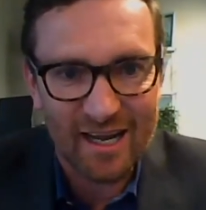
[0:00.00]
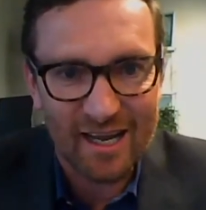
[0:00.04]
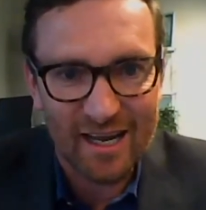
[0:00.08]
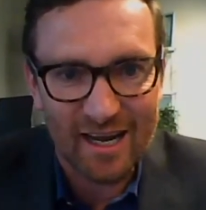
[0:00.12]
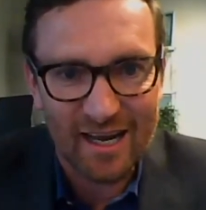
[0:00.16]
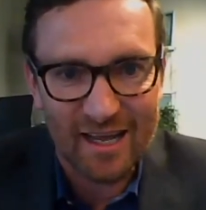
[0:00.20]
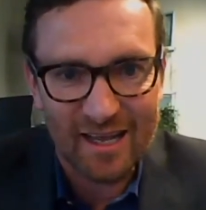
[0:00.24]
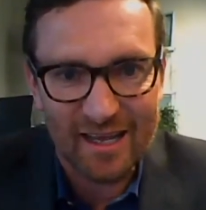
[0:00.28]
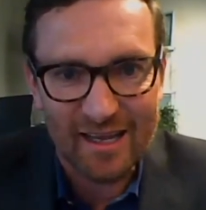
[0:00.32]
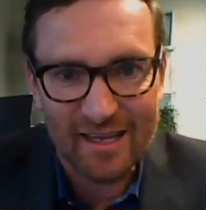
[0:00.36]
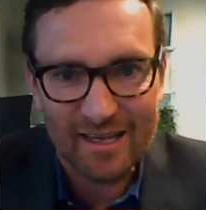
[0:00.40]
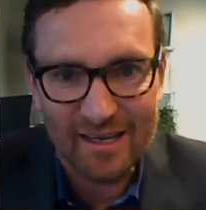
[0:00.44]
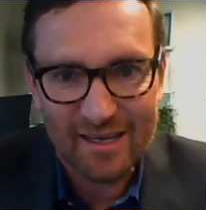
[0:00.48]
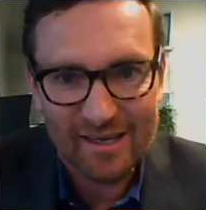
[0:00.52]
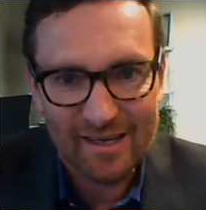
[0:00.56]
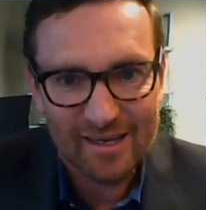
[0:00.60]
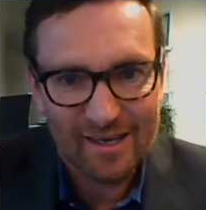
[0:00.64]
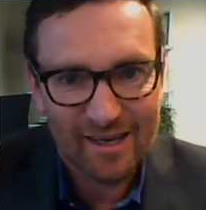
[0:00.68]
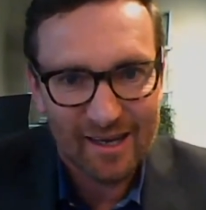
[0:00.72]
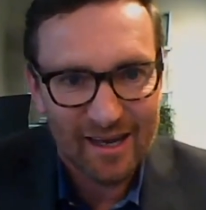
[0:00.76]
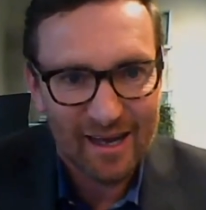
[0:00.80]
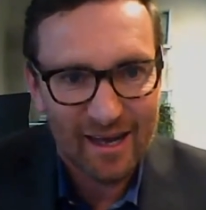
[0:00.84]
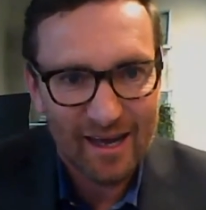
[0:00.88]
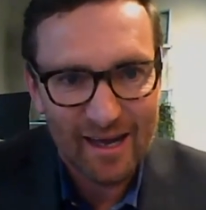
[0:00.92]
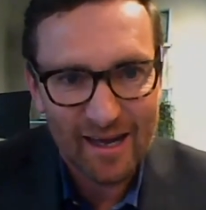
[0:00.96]
Clearly,
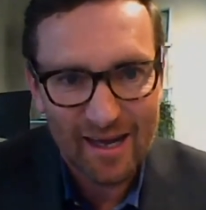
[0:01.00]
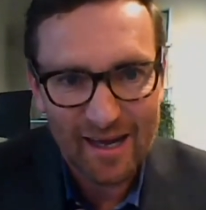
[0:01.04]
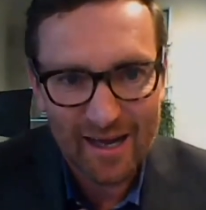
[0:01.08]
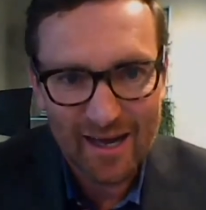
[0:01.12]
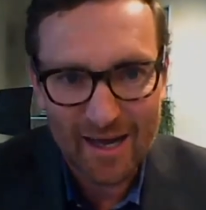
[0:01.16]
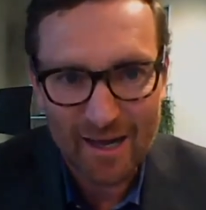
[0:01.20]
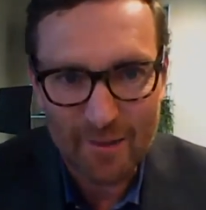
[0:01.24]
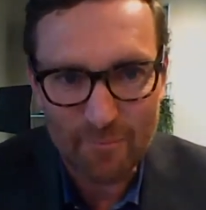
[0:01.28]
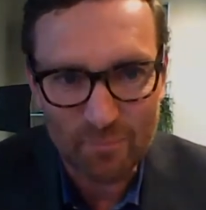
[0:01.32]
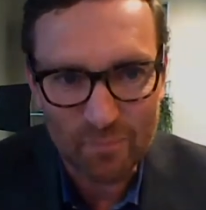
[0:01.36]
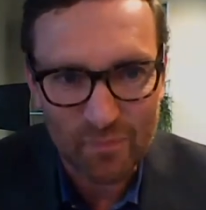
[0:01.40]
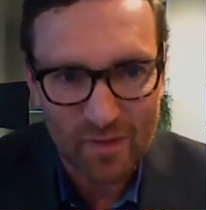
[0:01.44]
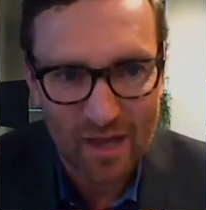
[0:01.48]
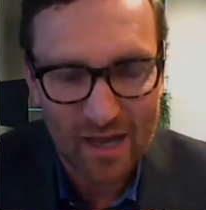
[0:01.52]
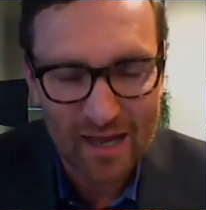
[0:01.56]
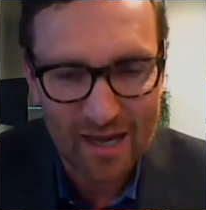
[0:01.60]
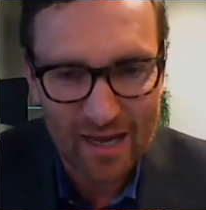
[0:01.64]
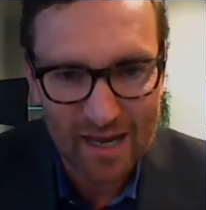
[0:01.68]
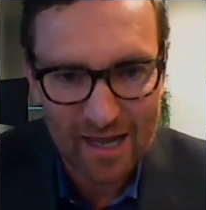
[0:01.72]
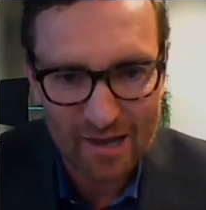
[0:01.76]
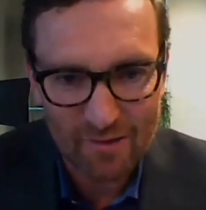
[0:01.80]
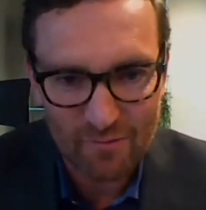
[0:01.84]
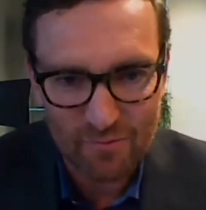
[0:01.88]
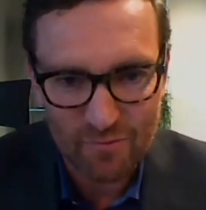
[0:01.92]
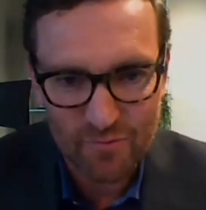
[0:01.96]

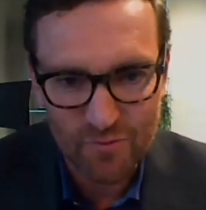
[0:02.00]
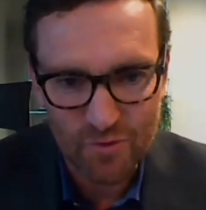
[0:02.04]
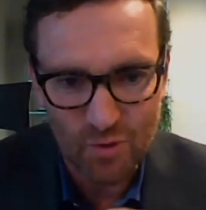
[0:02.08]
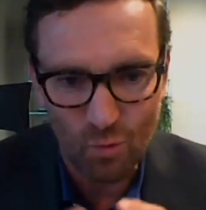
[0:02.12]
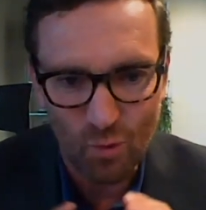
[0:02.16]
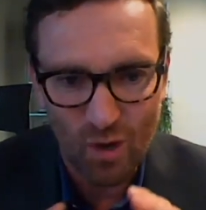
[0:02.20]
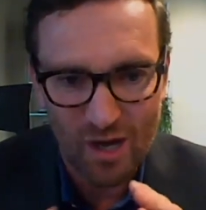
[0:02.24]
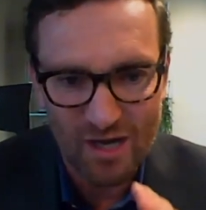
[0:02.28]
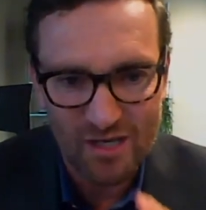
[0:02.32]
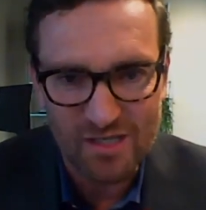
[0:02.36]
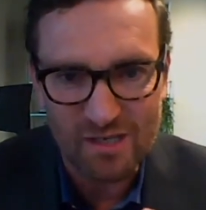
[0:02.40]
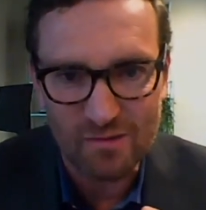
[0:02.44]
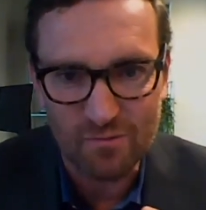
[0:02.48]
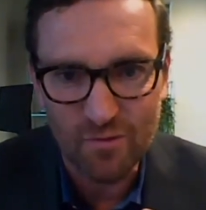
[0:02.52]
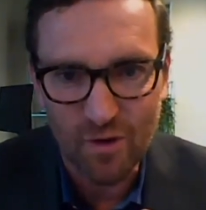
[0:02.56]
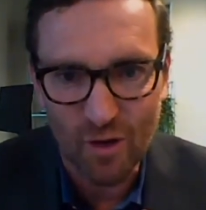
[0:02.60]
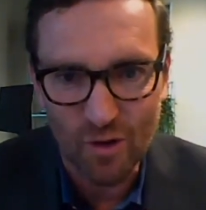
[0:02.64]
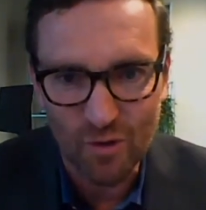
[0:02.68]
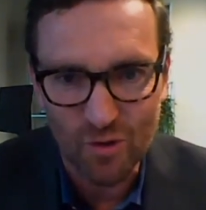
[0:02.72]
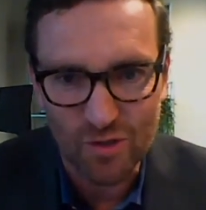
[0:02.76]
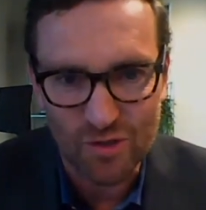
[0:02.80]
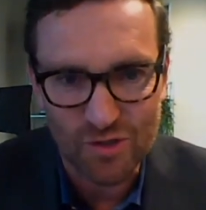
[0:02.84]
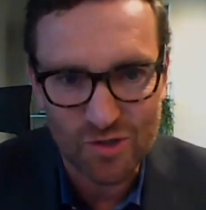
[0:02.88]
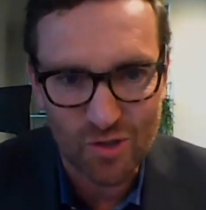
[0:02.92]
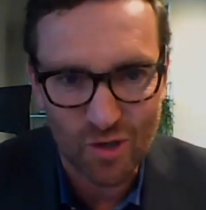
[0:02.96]
I love the way she
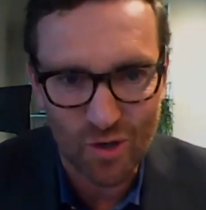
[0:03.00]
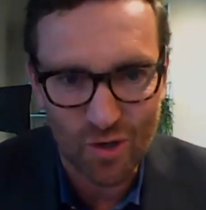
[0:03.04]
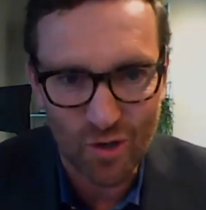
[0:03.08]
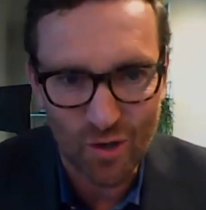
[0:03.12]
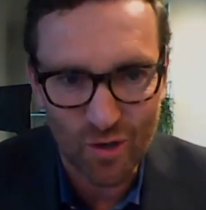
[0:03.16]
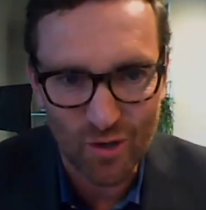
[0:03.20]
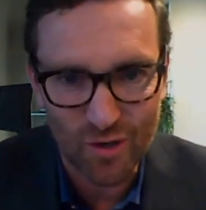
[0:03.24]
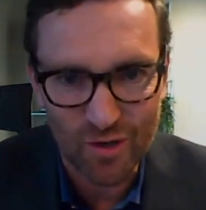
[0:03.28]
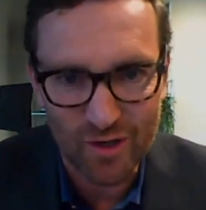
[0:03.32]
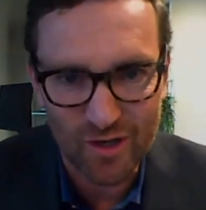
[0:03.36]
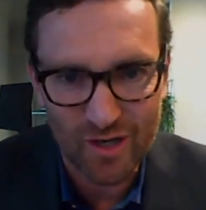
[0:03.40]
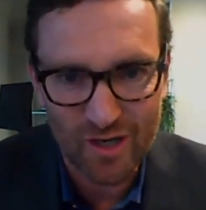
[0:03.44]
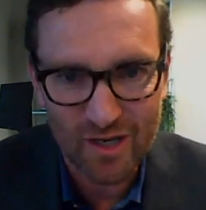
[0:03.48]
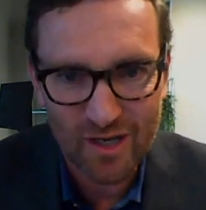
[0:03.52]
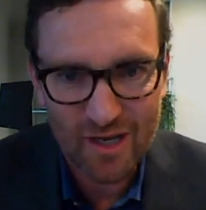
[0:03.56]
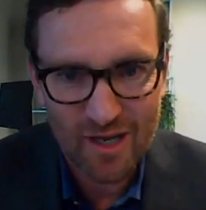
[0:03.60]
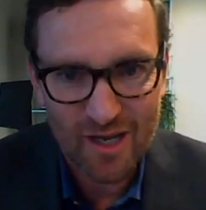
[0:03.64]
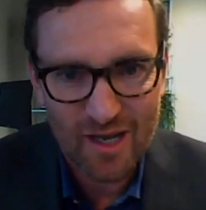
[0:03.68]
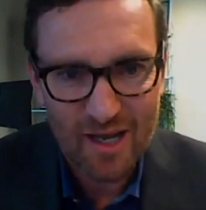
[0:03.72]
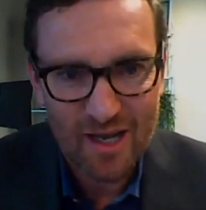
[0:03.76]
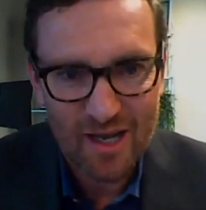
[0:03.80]
focused on